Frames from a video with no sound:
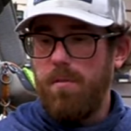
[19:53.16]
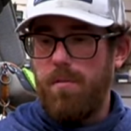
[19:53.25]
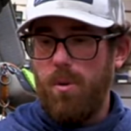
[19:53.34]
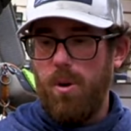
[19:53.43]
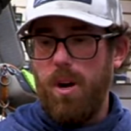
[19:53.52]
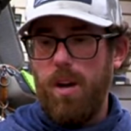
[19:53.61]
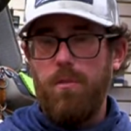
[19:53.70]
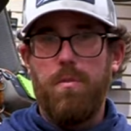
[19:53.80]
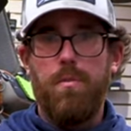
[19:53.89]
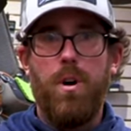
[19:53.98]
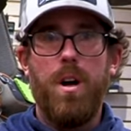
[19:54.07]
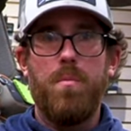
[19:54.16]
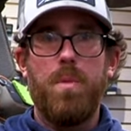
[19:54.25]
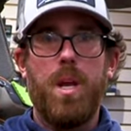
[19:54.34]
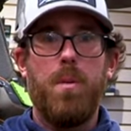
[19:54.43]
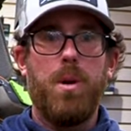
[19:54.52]
For having fun
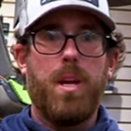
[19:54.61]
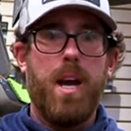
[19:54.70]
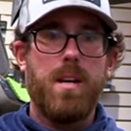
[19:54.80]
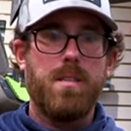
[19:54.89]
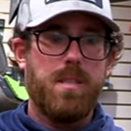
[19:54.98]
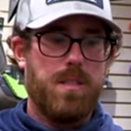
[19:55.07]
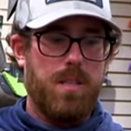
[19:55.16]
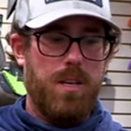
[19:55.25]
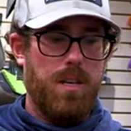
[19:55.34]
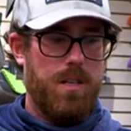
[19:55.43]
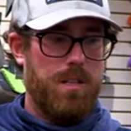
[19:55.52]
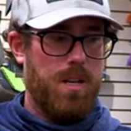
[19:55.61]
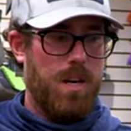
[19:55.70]
and being able to cast these things,